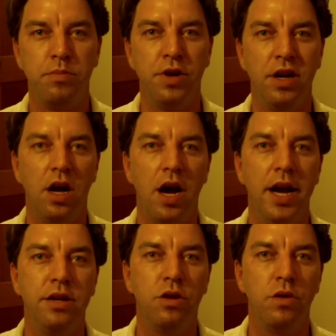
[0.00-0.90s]
But
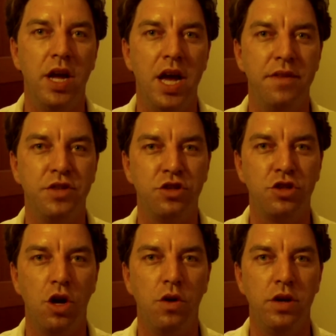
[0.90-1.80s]
I don't have to
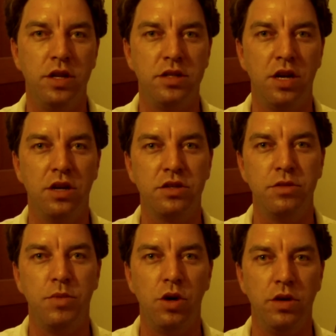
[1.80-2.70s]
show it in
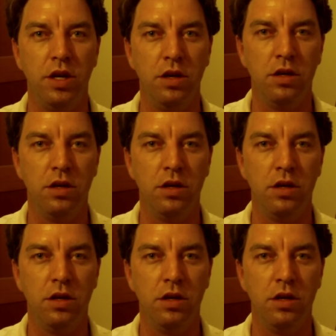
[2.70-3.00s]
testimony.